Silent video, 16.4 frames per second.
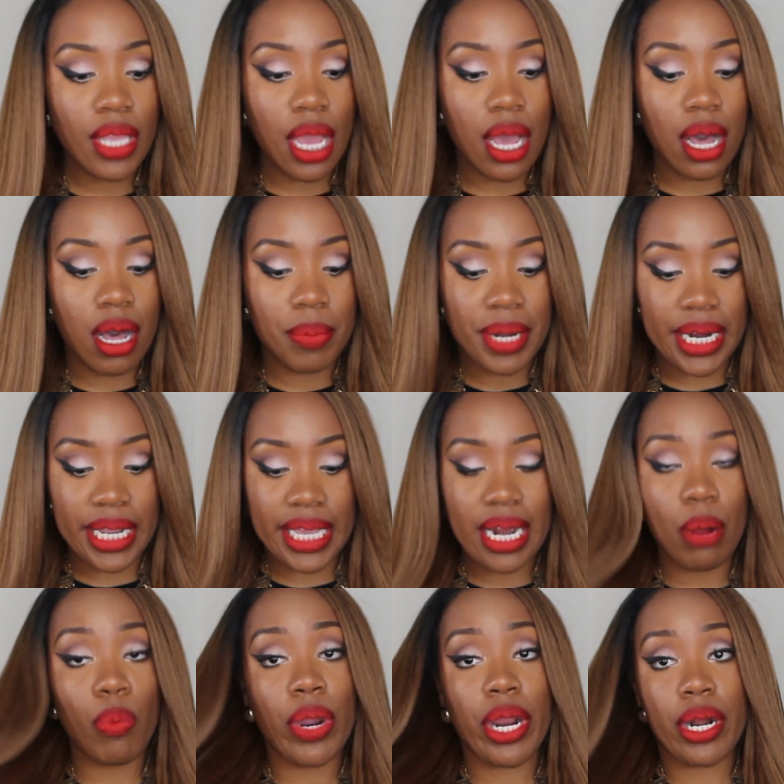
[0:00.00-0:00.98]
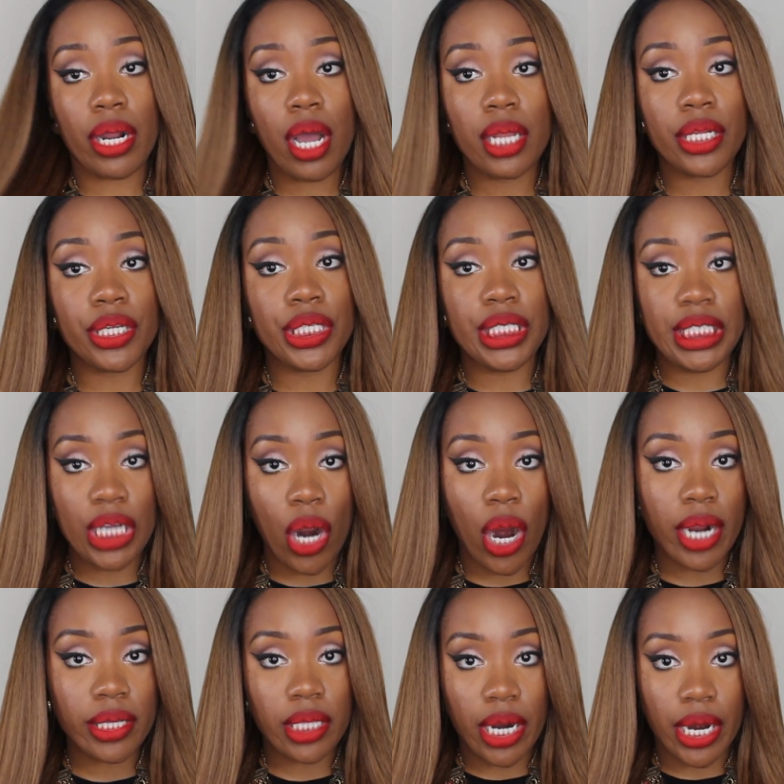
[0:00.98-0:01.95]
And again, I'm wearing the color
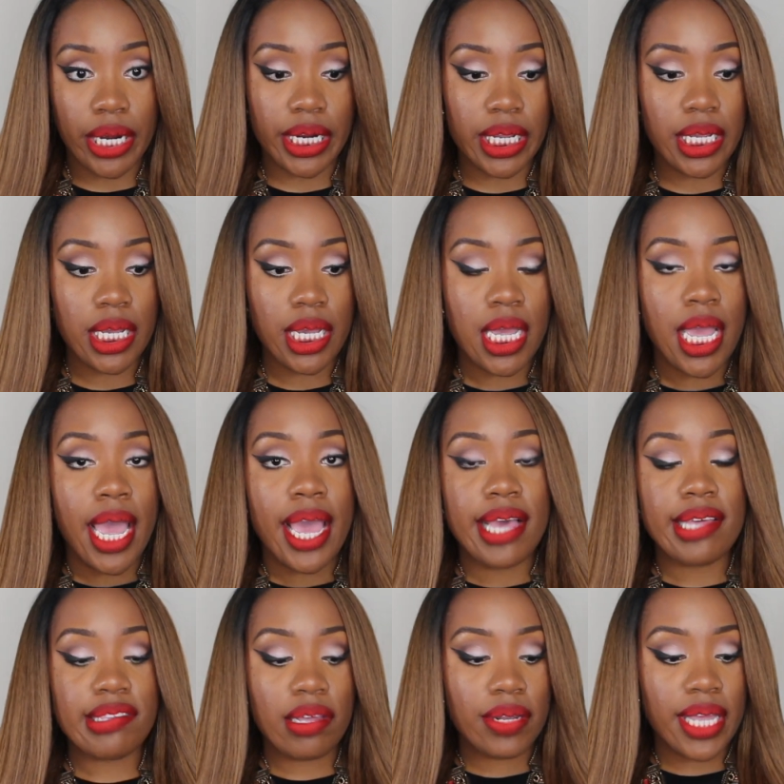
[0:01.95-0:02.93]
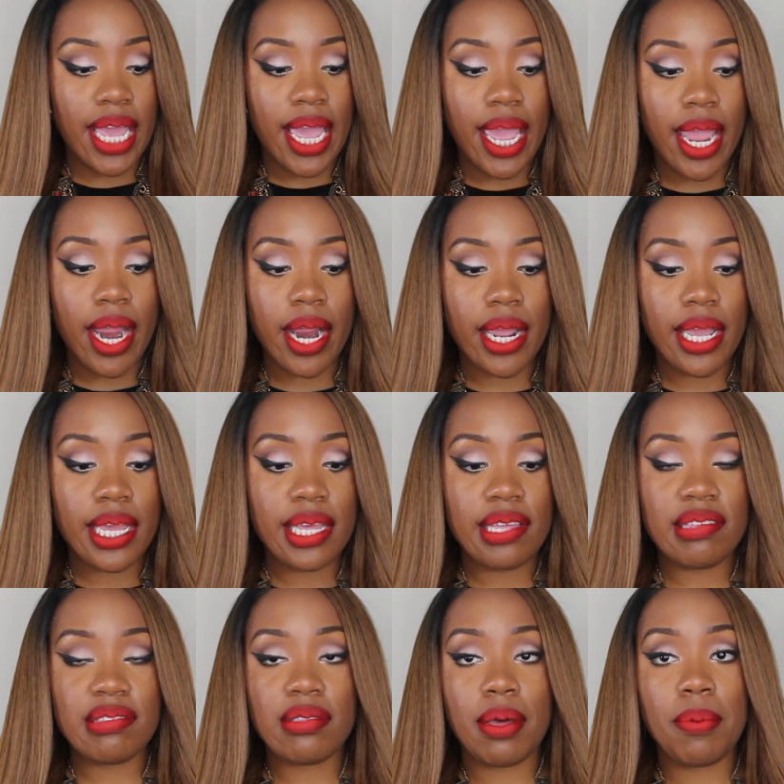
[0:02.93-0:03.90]
DR30. And so the hair
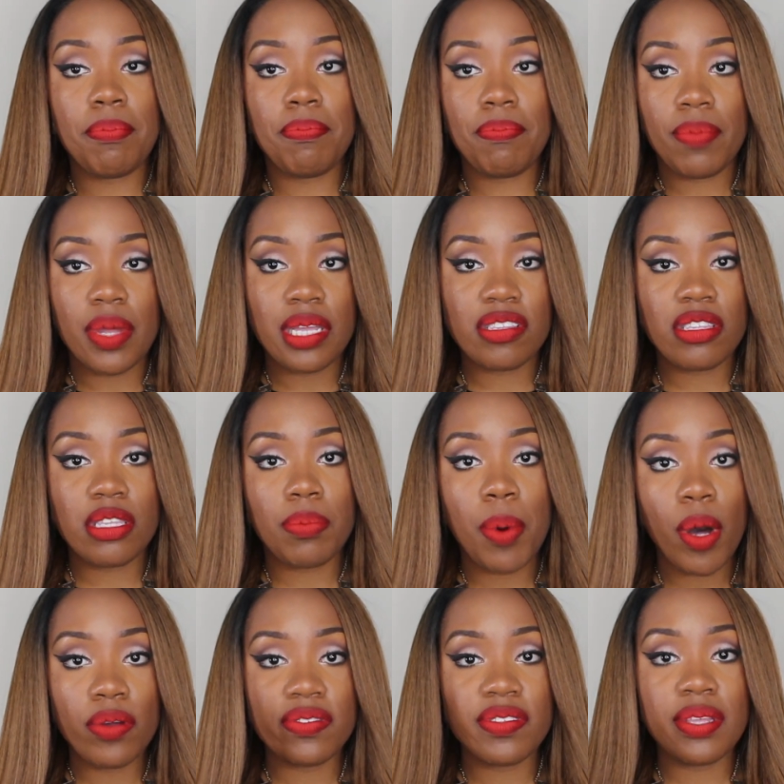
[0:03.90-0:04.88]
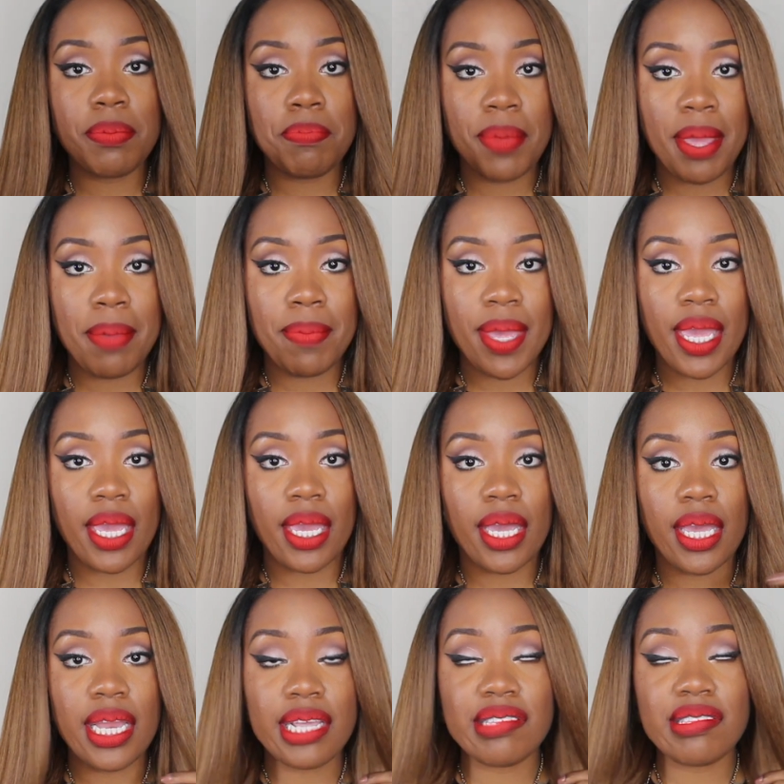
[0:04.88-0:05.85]
is supposed to mimic,
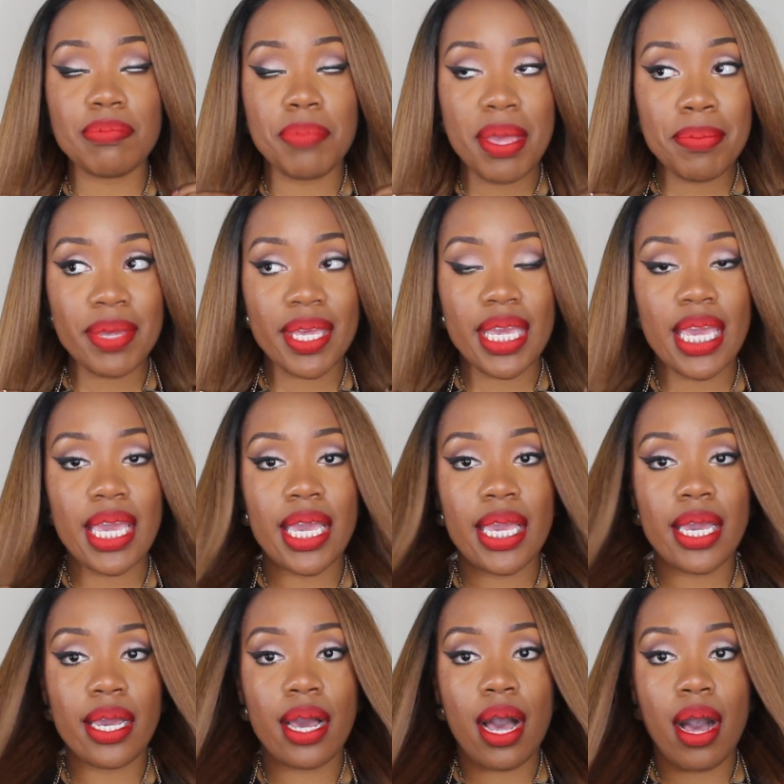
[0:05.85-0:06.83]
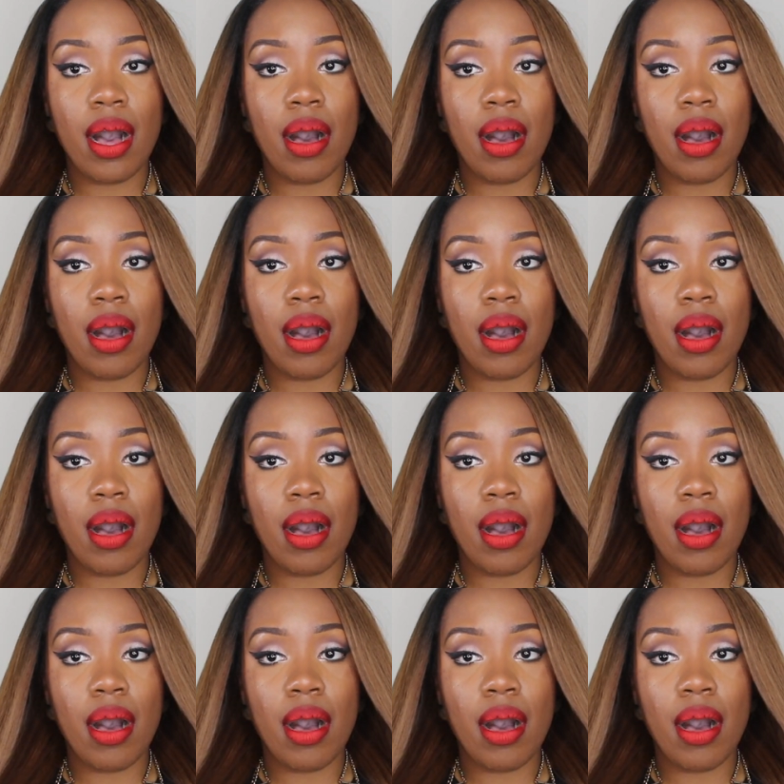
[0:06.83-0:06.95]
it is mimicking